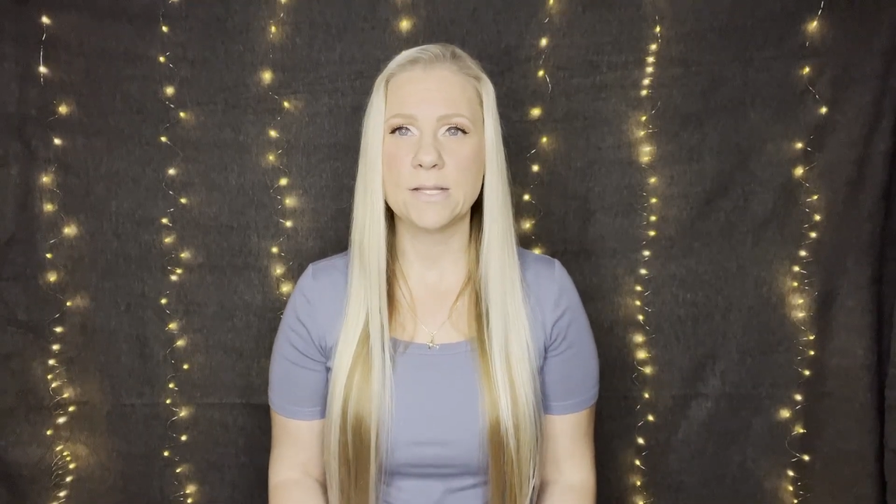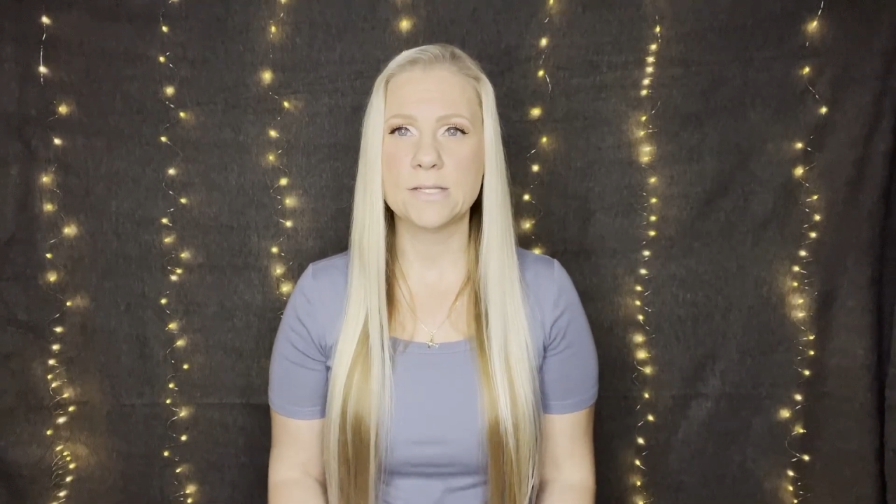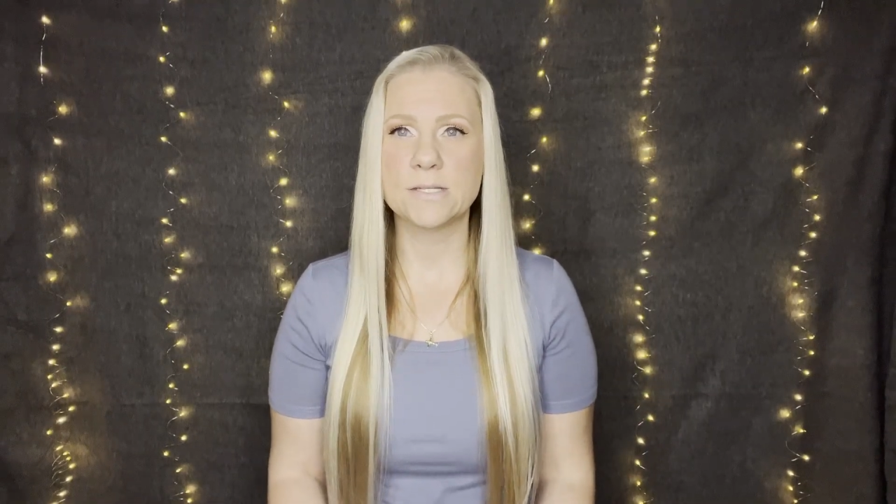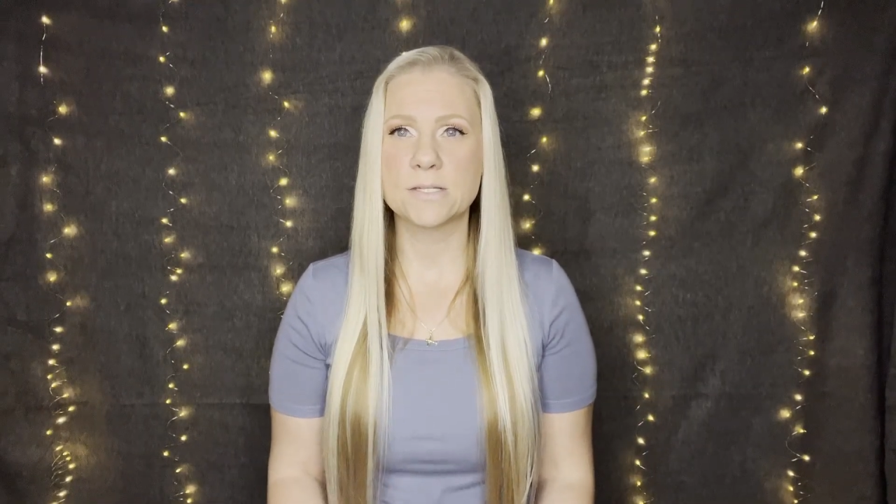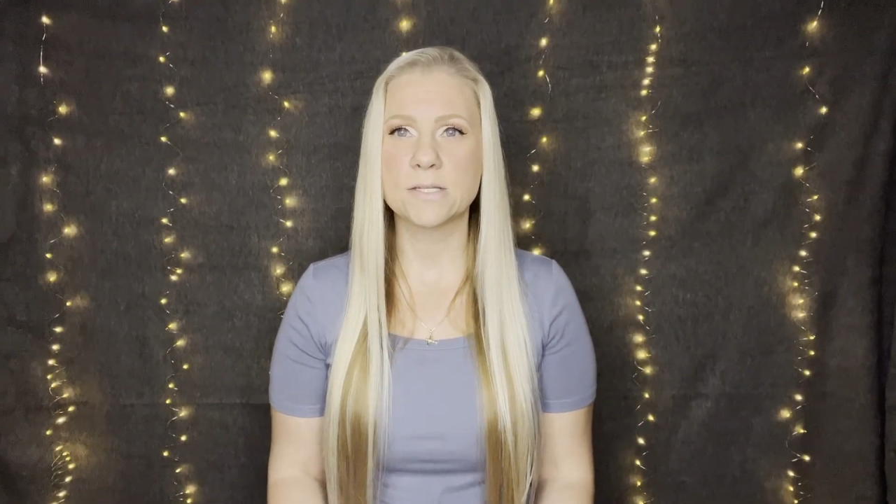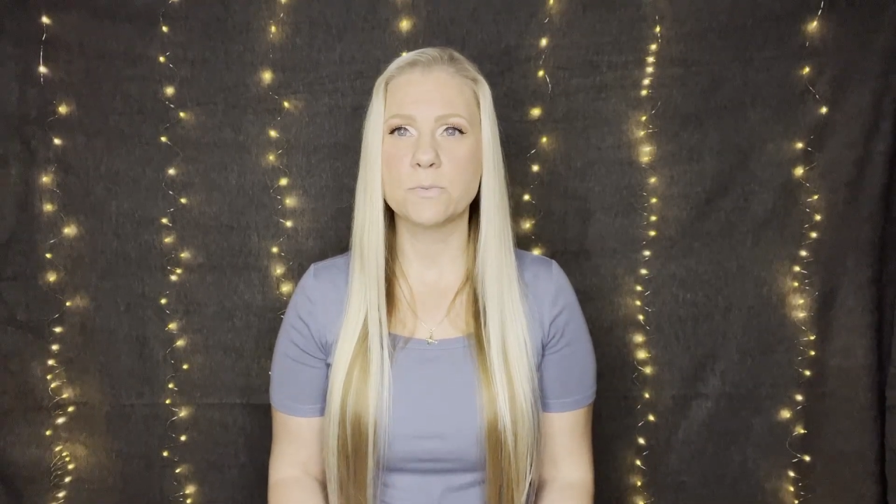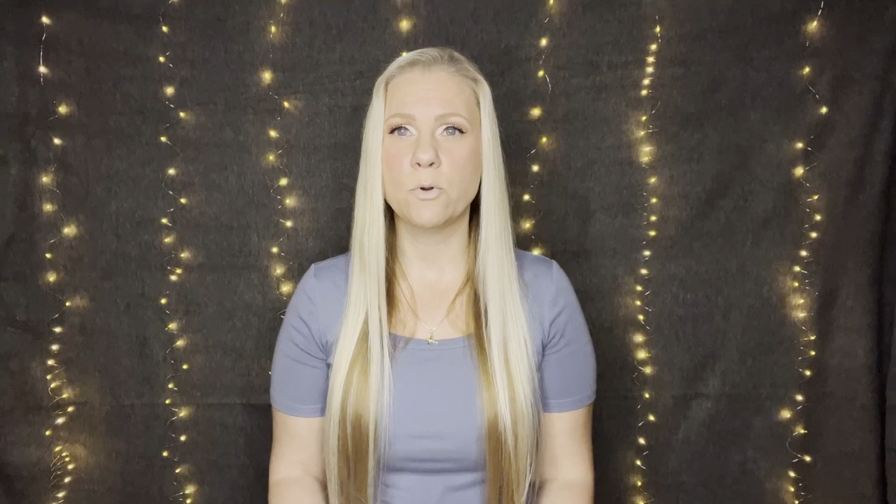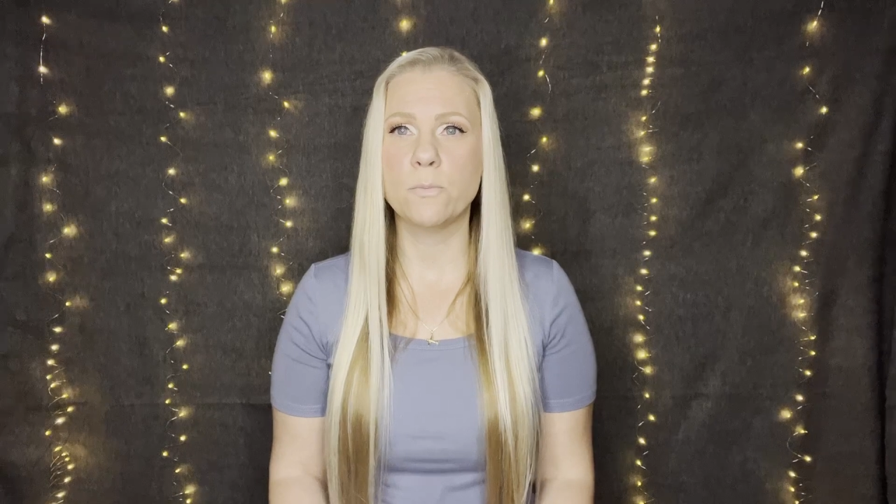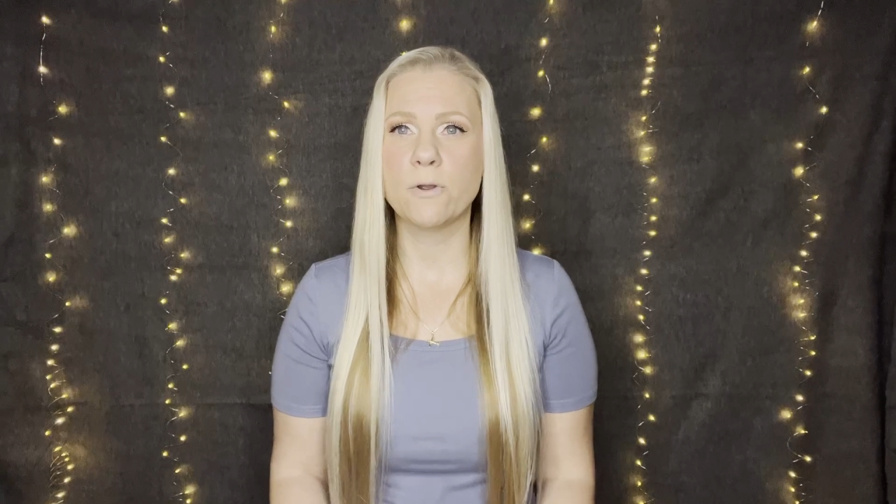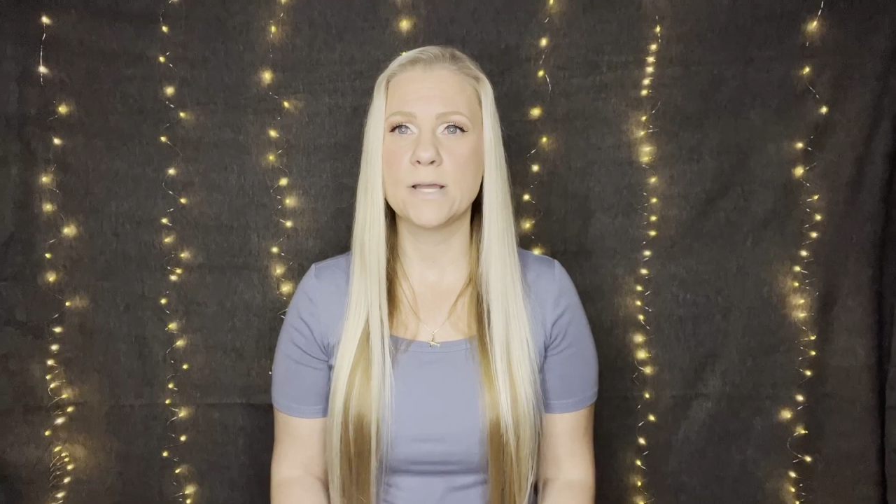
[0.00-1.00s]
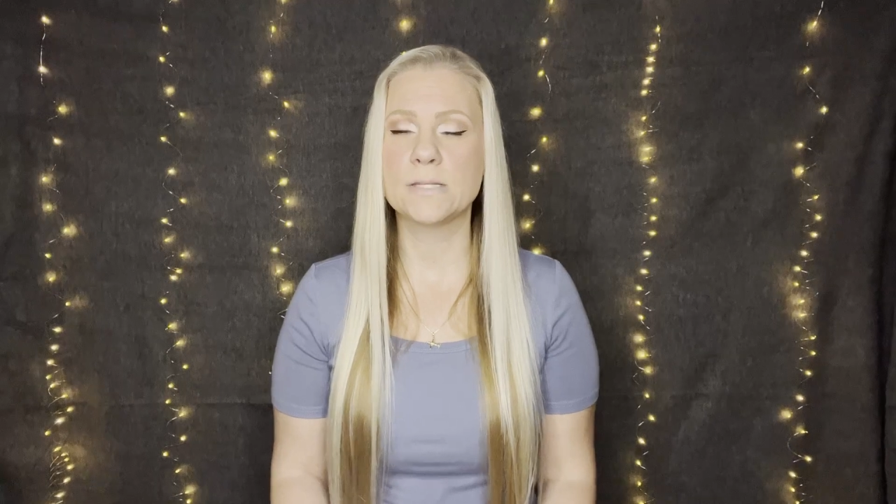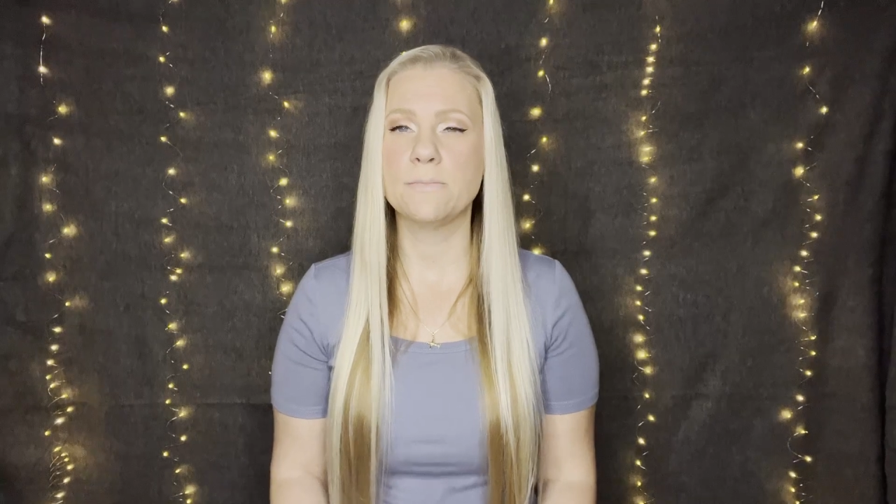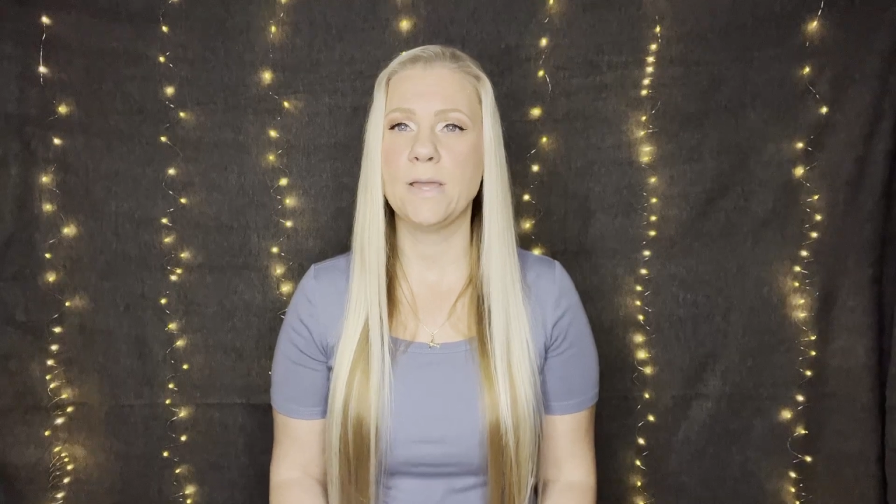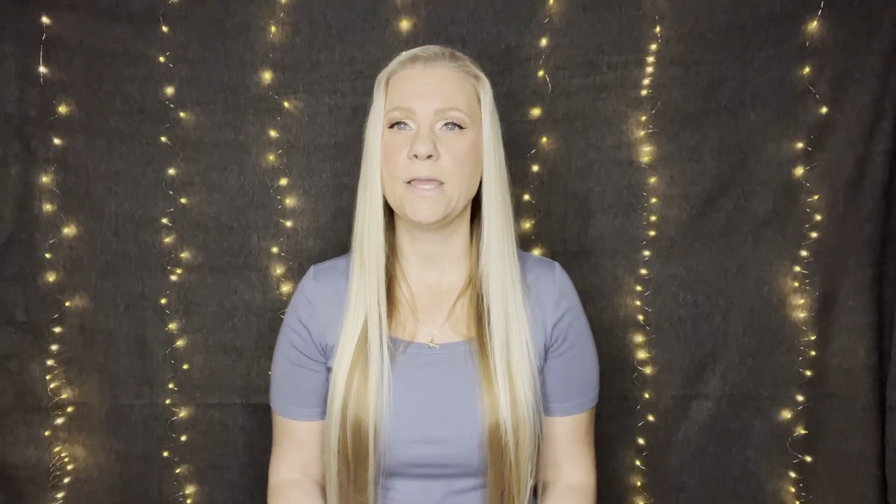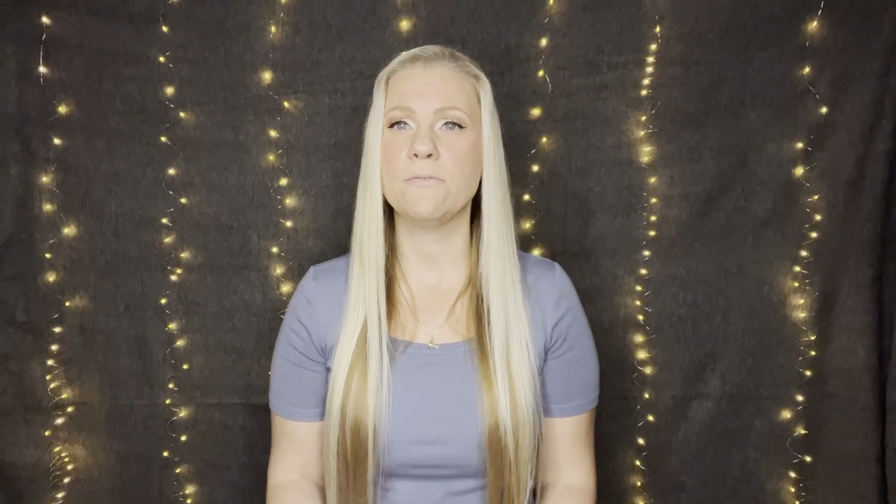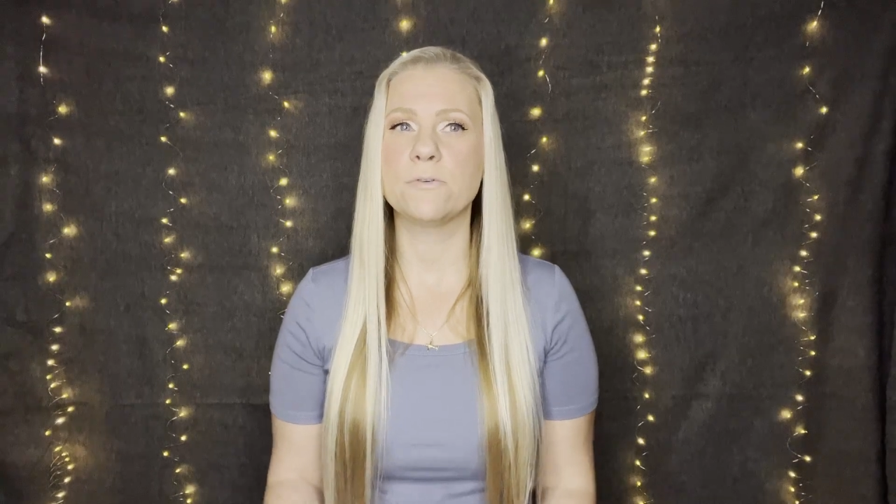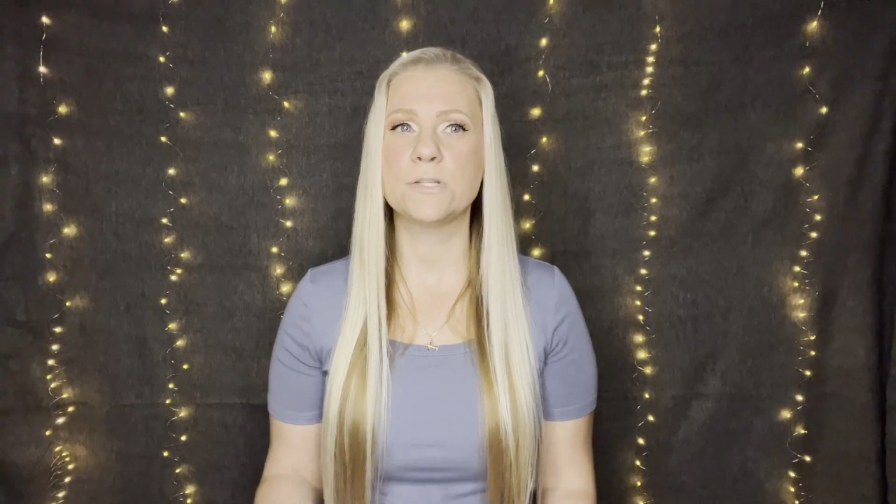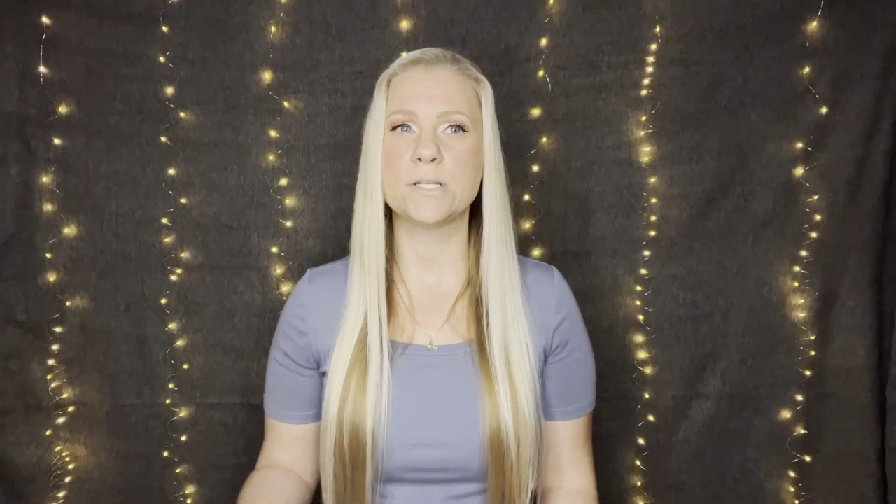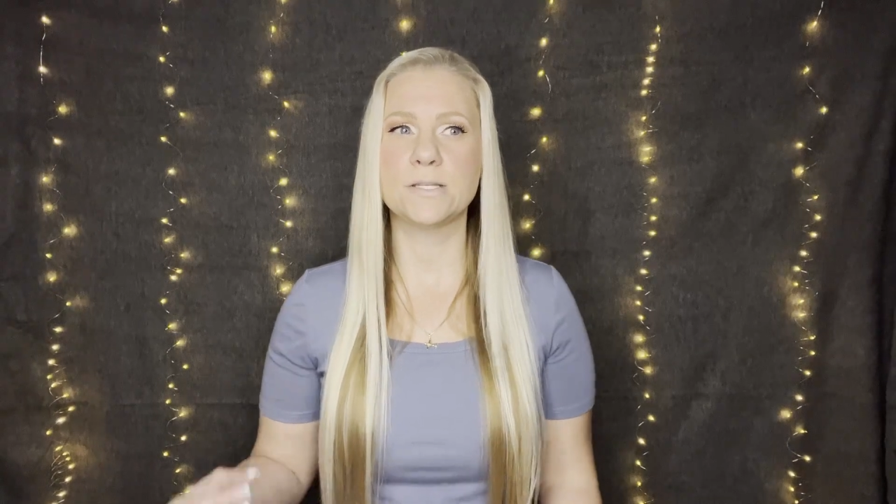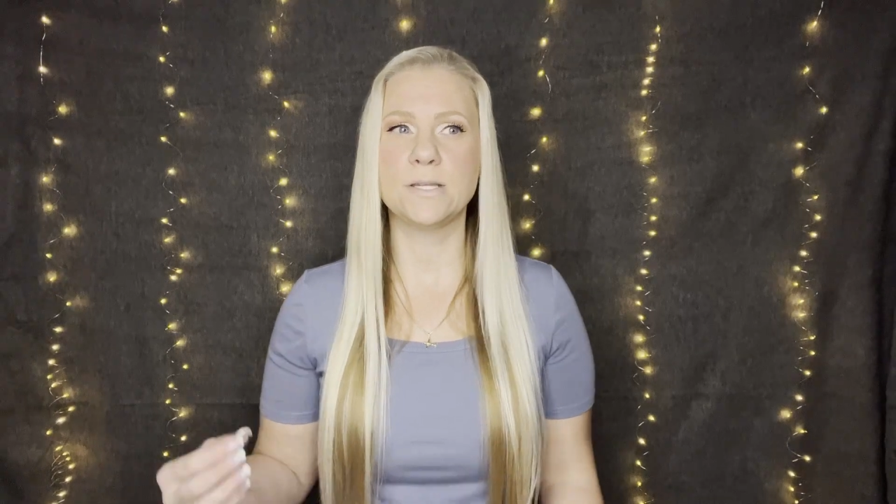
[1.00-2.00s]
it's just a small price to pay for
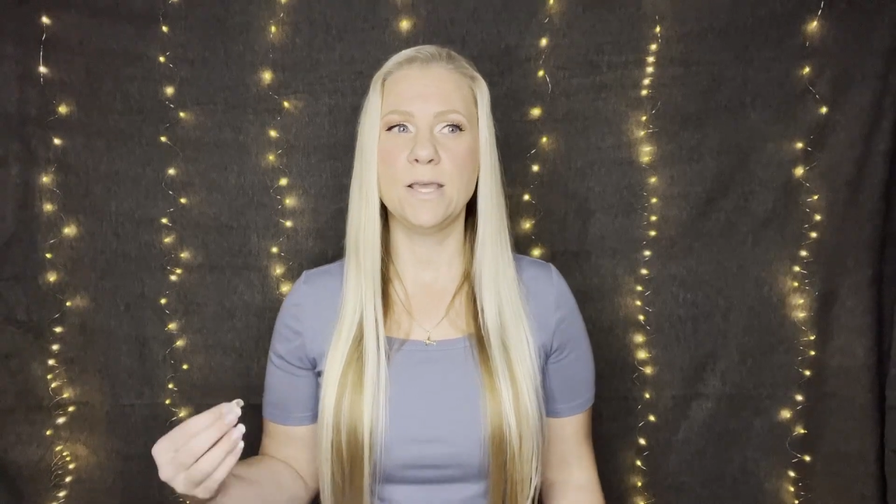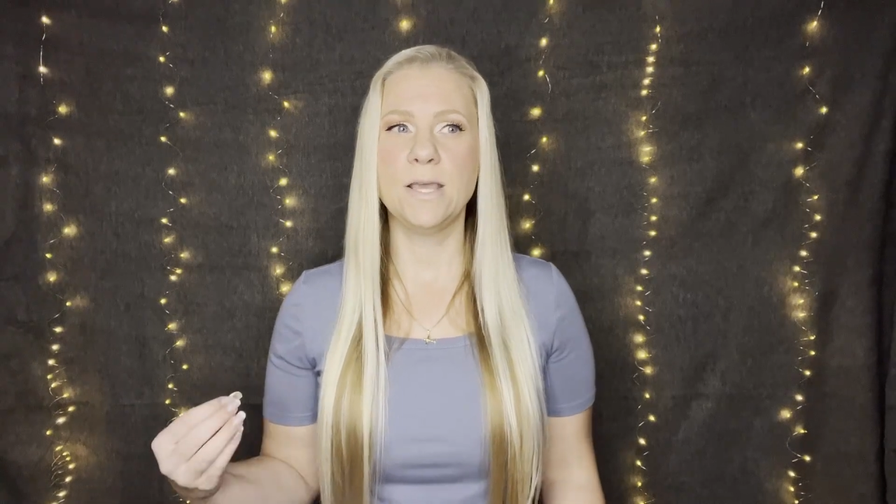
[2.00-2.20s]
just